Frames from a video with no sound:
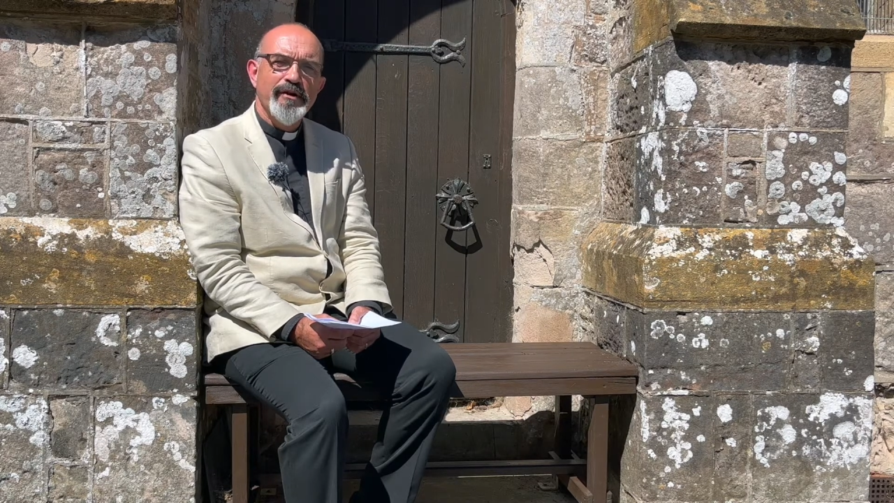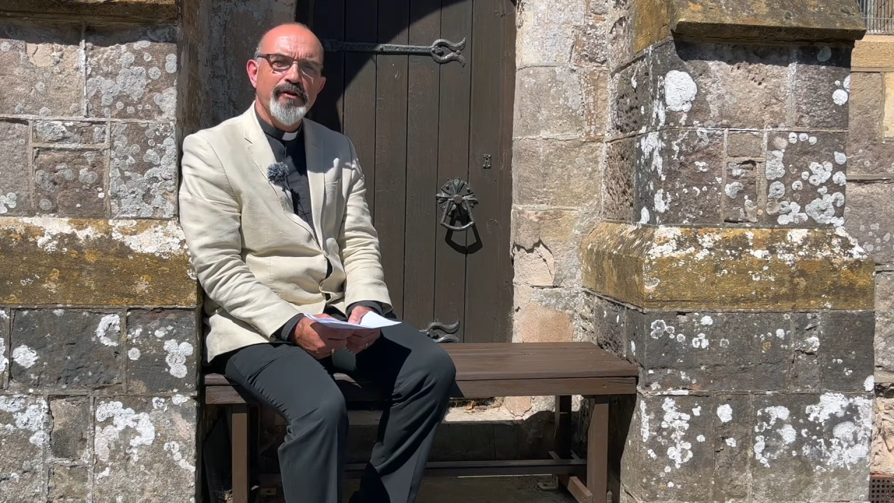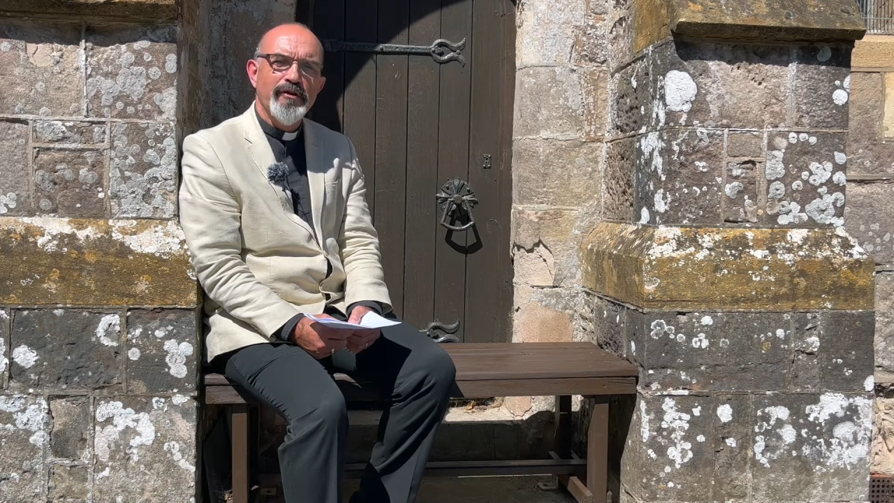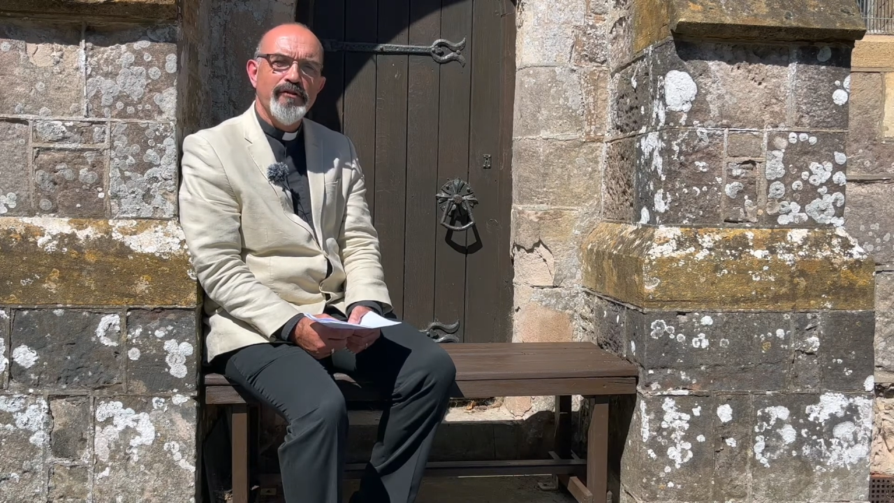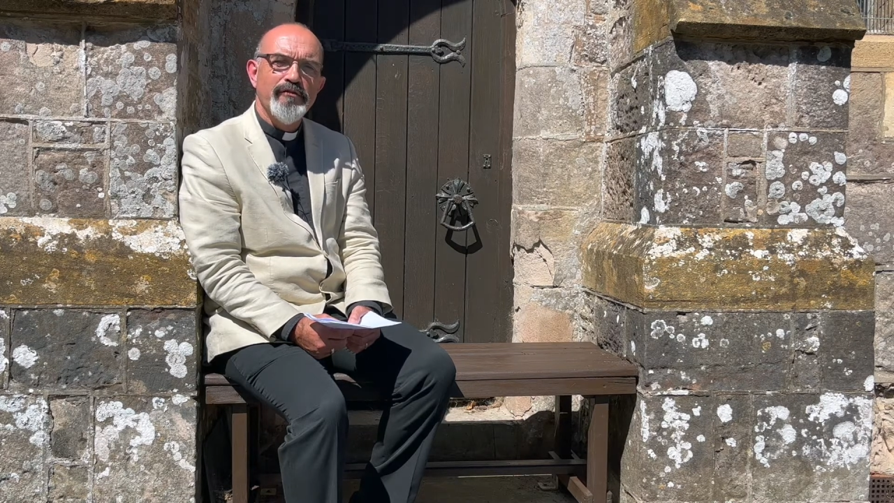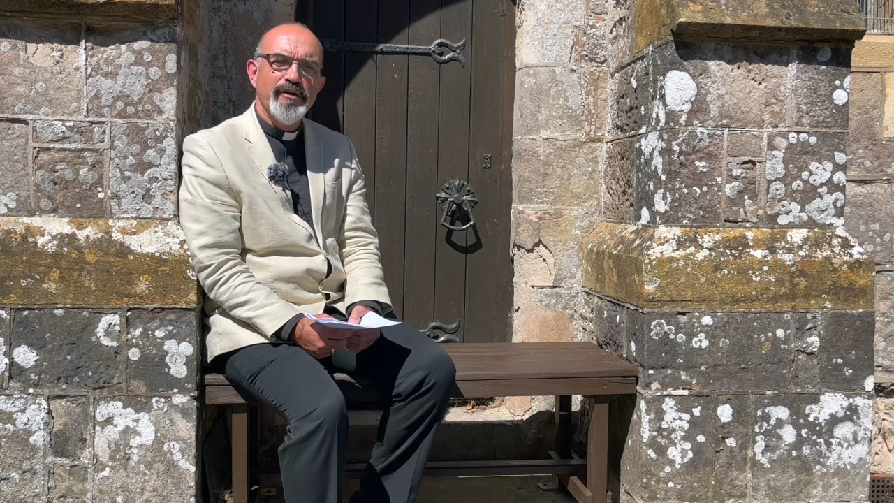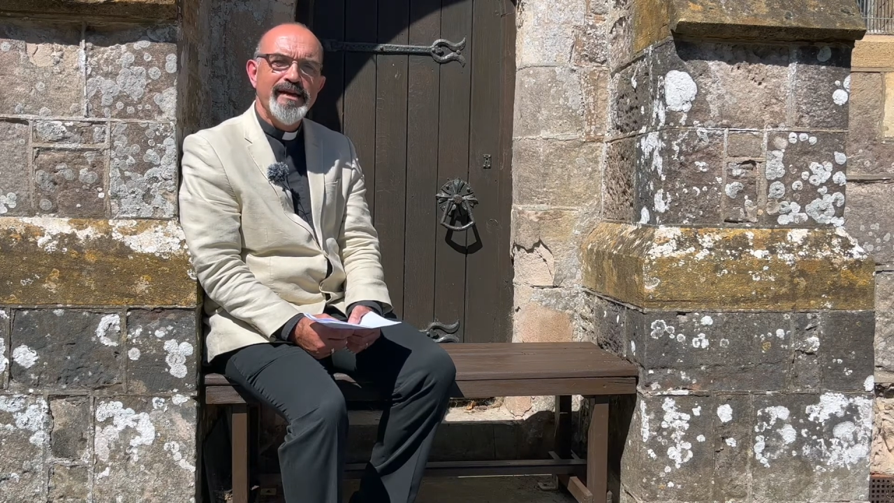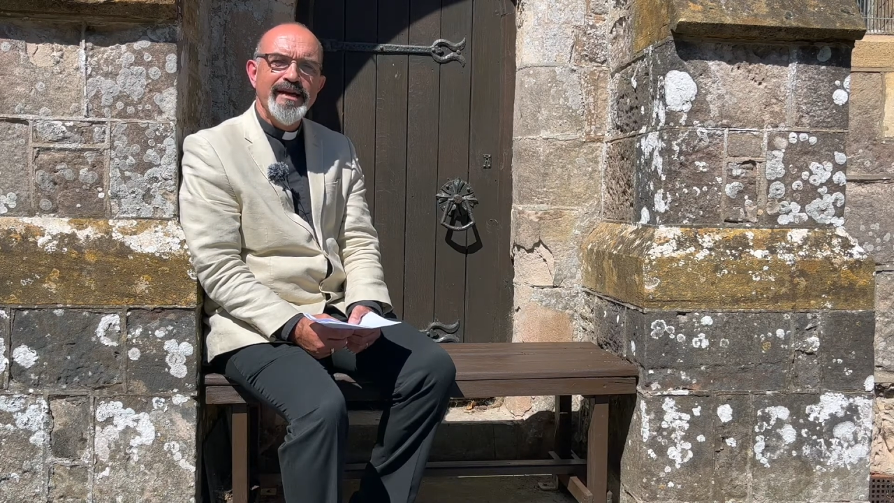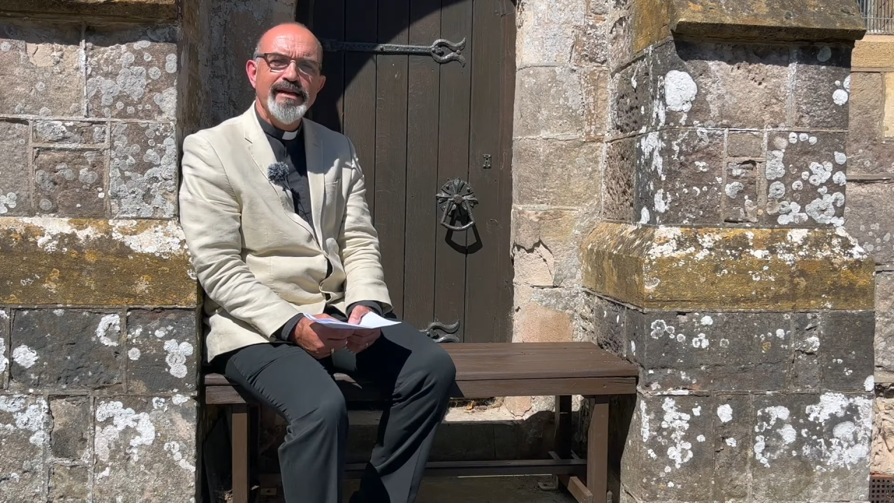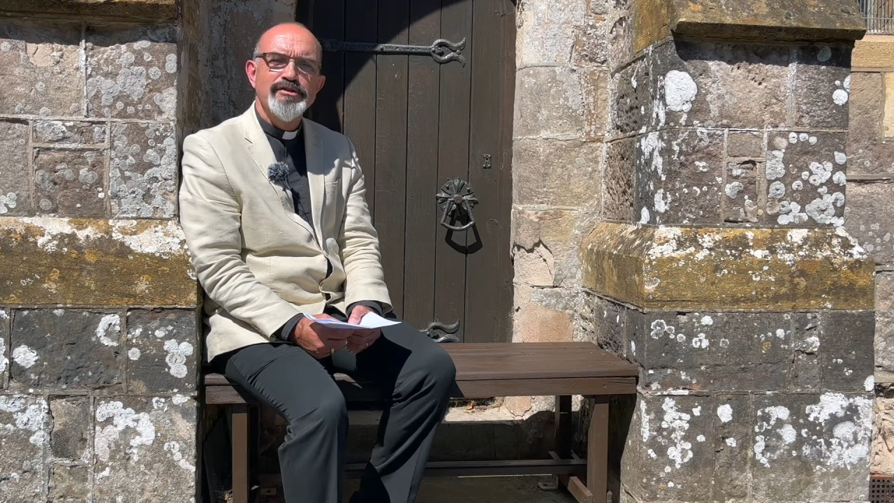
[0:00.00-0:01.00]
of a
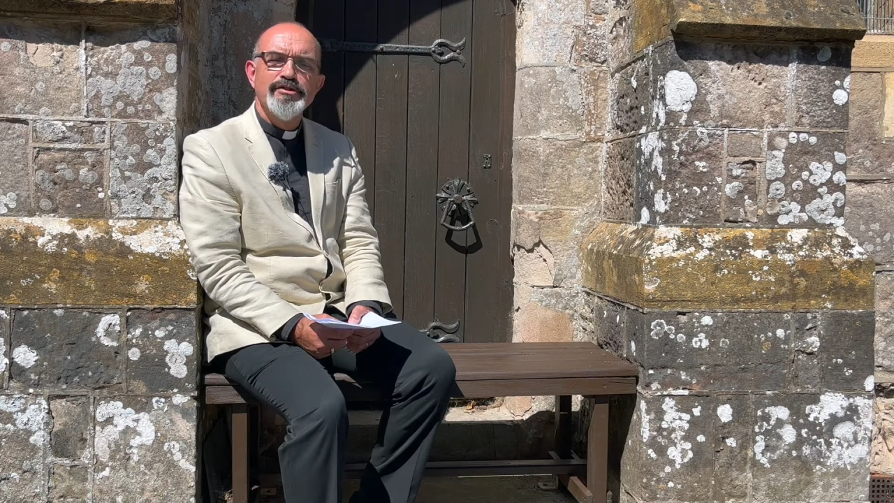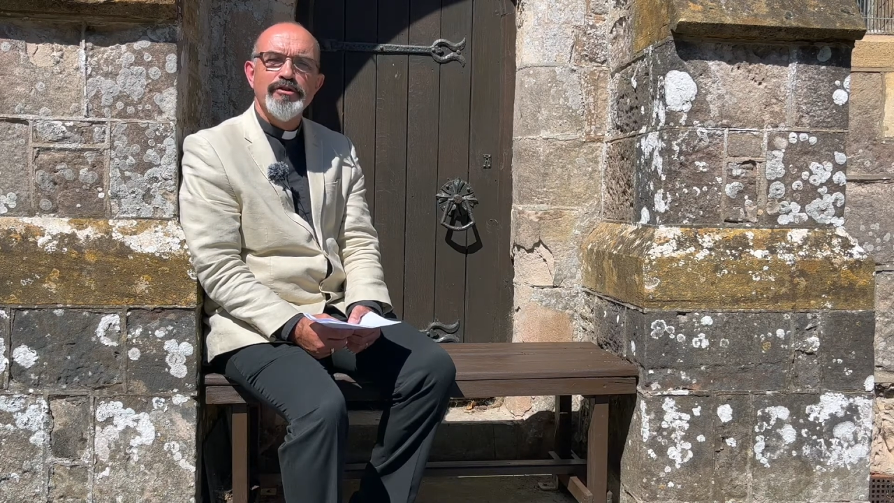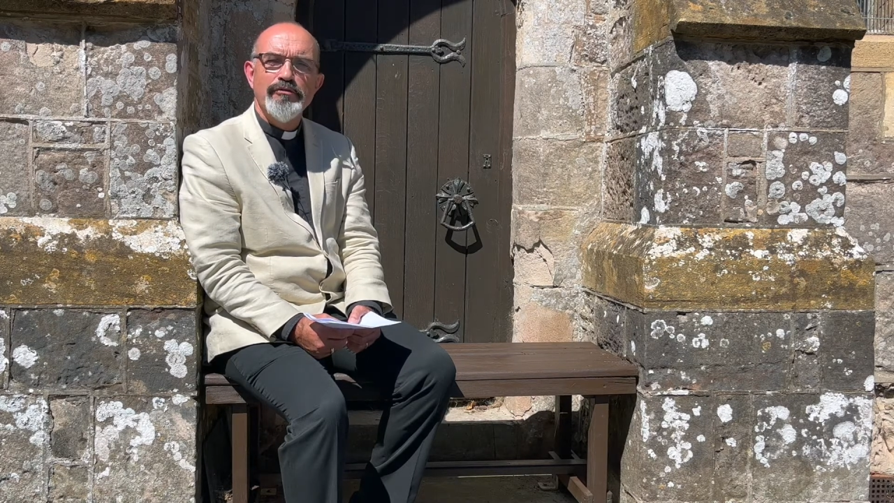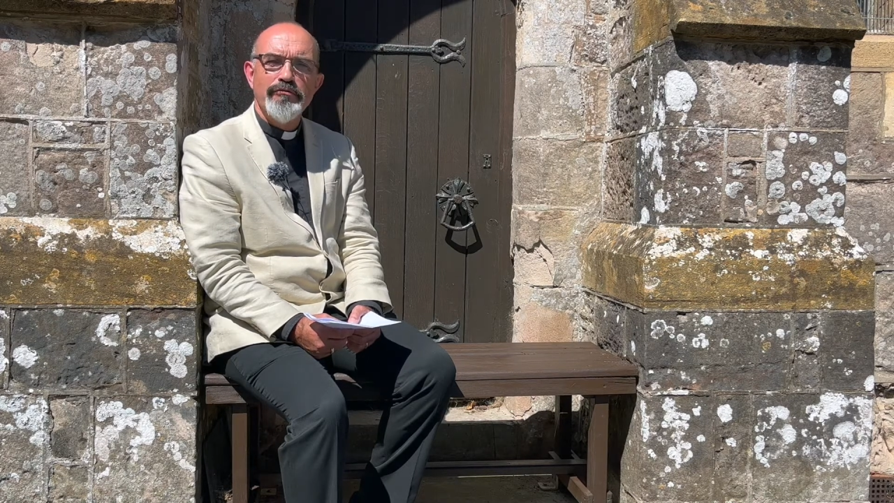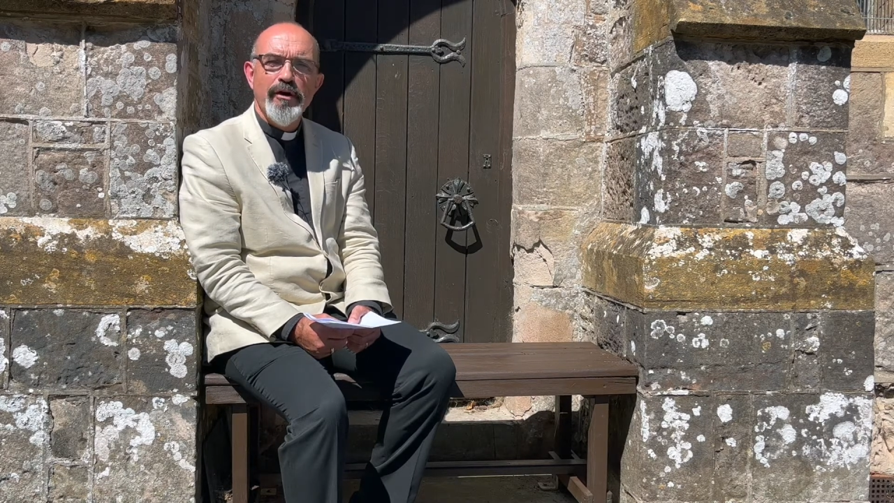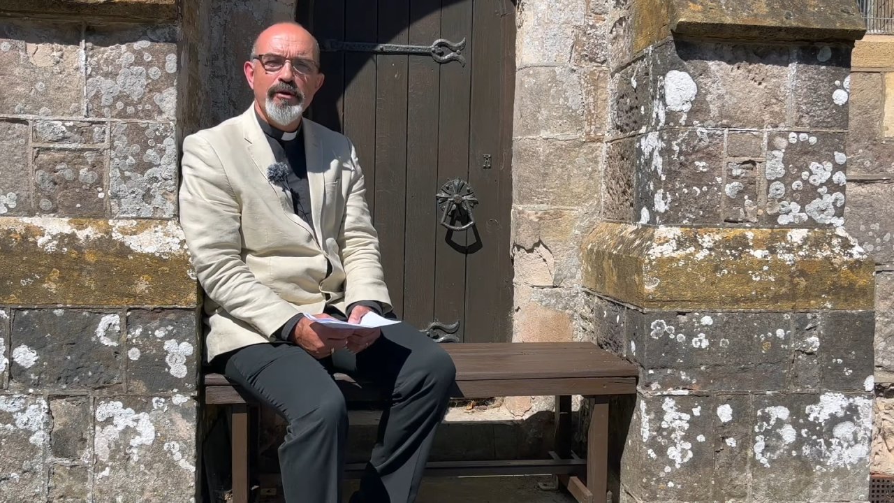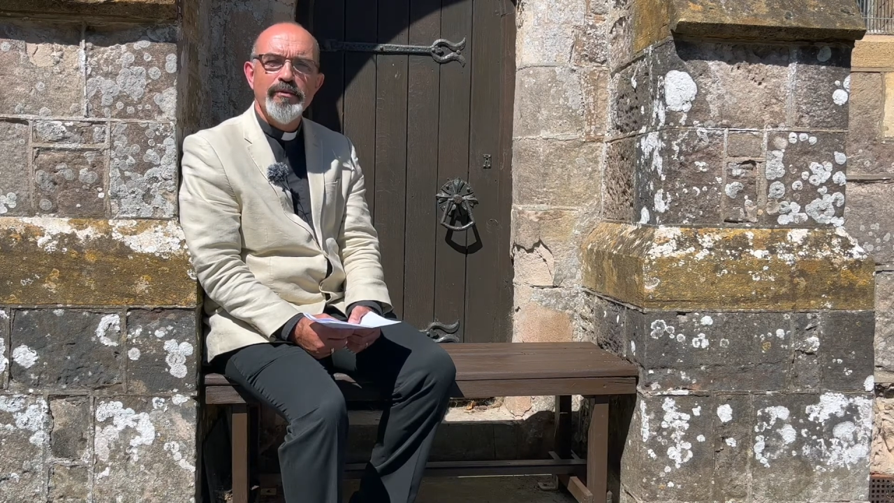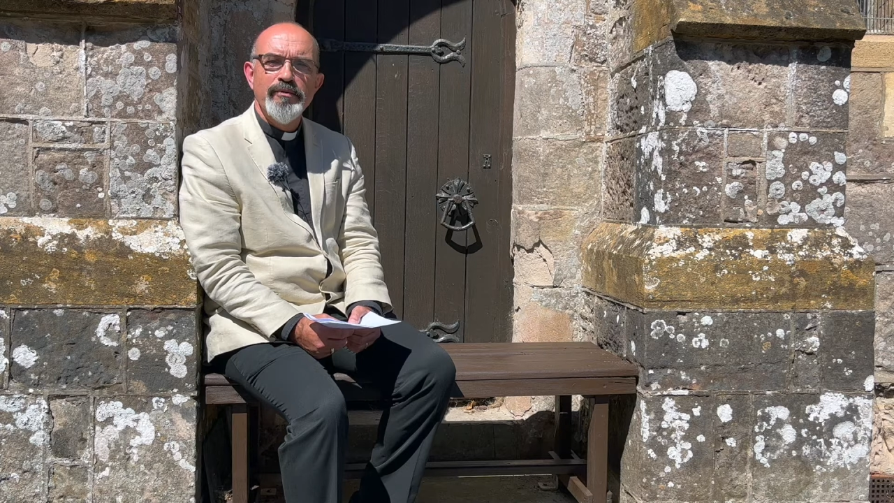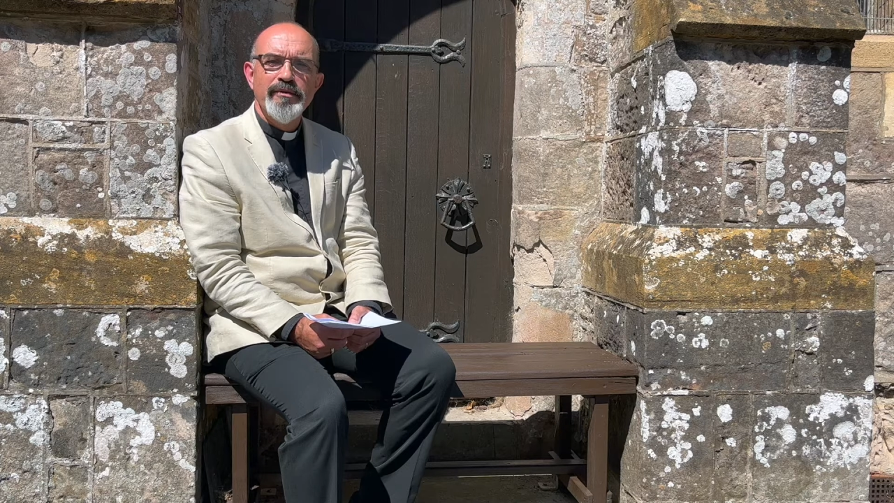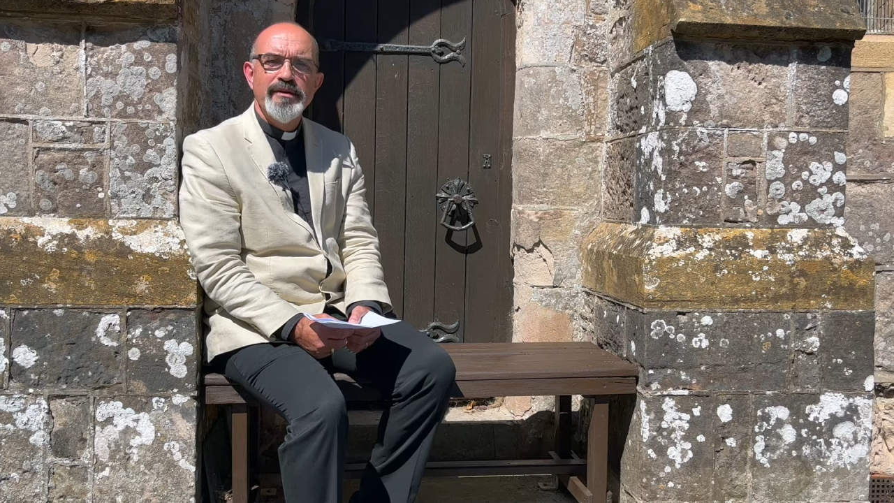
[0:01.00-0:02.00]
need to
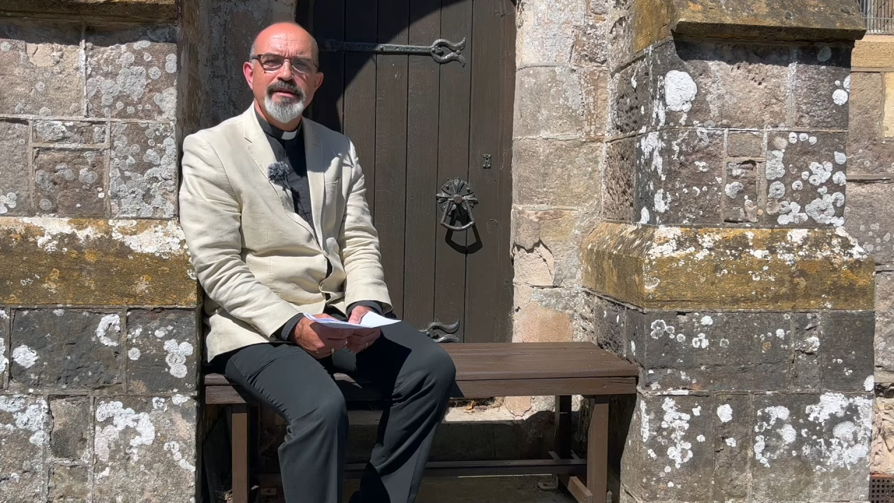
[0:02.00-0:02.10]
grow